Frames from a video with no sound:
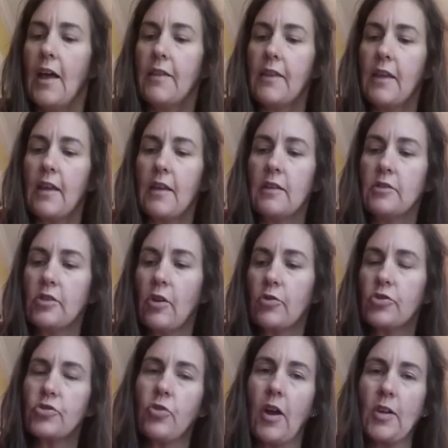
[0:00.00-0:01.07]
And then, you
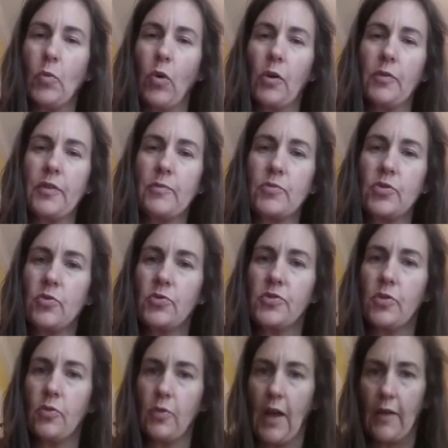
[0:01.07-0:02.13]
know, just trying to work with them too
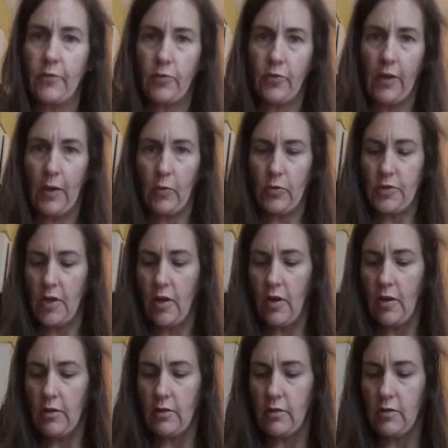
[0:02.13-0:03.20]
soon after they were
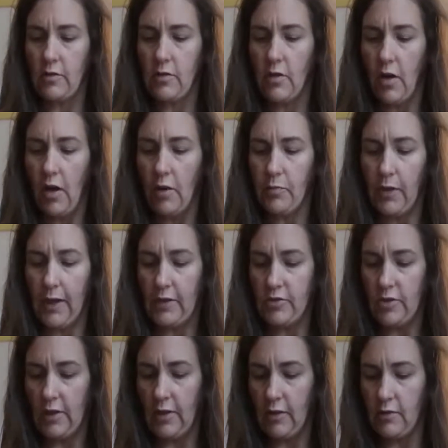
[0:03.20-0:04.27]
done
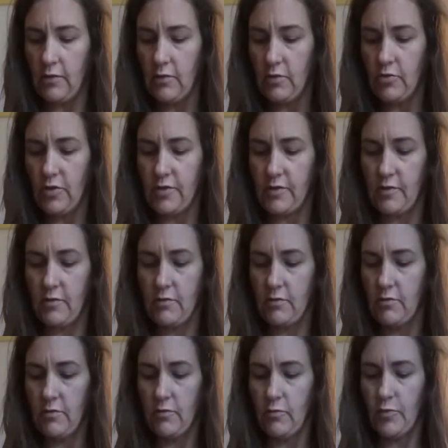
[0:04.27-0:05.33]
blanching just
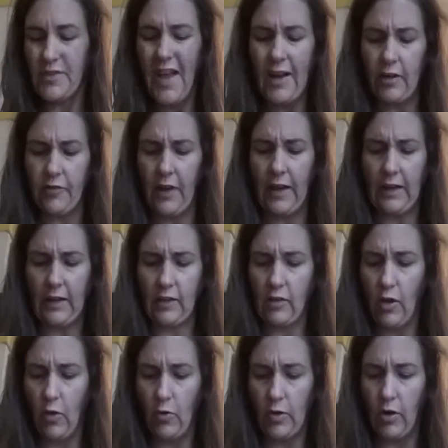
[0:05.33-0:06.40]
was aggravating.
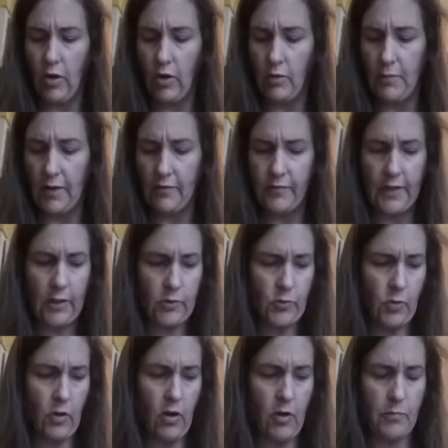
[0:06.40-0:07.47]
You know, it hurt. My
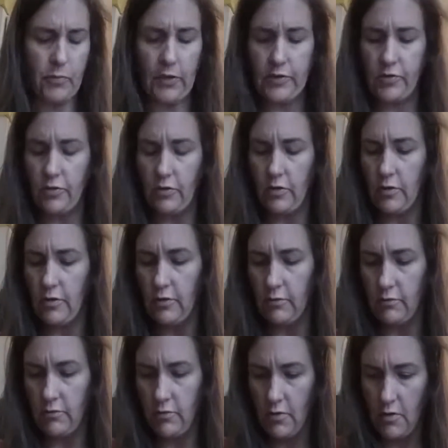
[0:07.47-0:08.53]
fingers were all blistered,
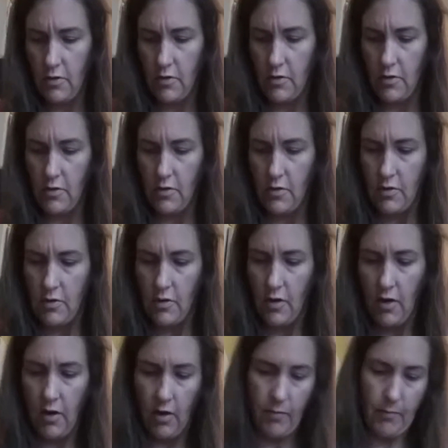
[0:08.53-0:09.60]
and
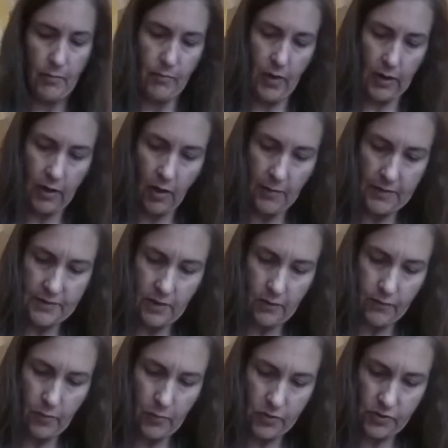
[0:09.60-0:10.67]
I cut
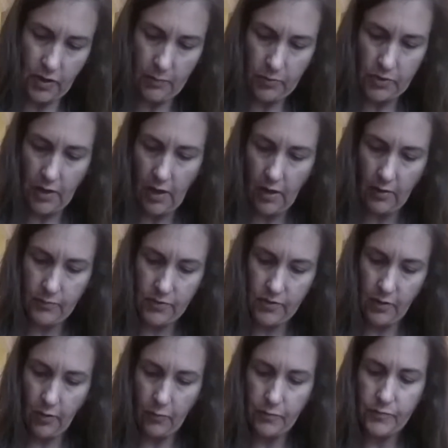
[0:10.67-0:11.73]
myself almost a couple times.
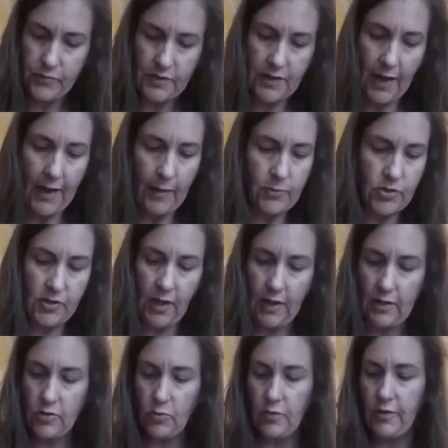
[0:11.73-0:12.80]
So today I'm just
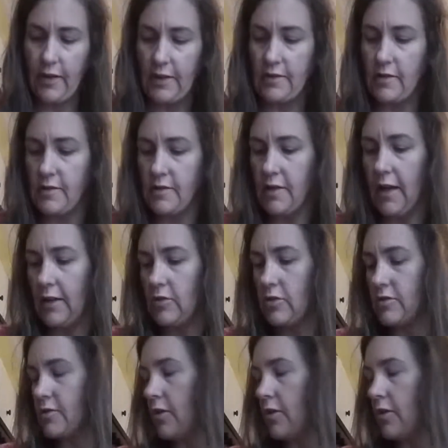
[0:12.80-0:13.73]
kind of doing things in stages.